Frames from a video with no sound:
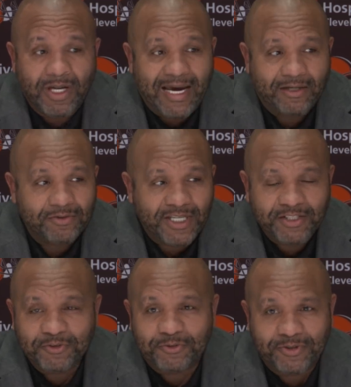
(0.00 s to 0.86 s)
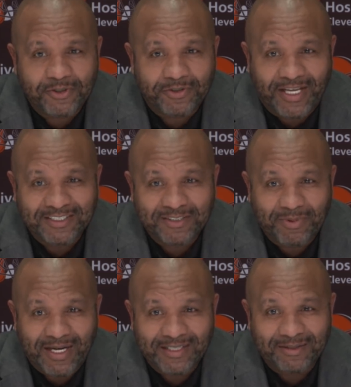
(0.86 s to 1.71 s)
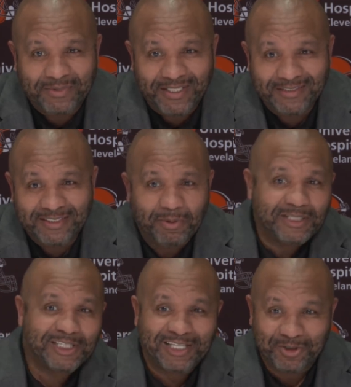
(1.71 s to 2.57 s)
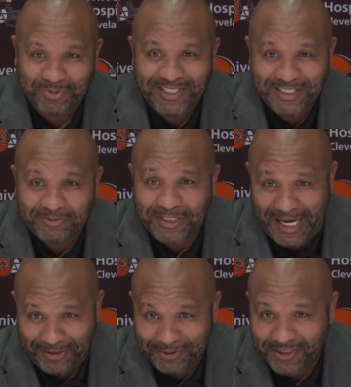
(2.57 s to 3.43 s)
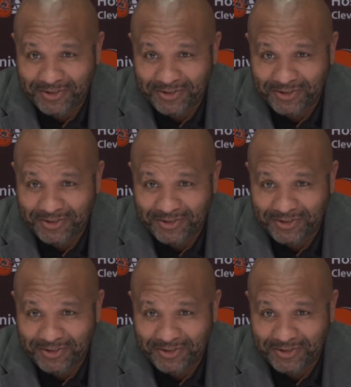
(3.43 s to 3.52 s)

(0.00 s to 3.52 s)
I don't think you fill that spot. I mean, somebody's got to go play left tackle.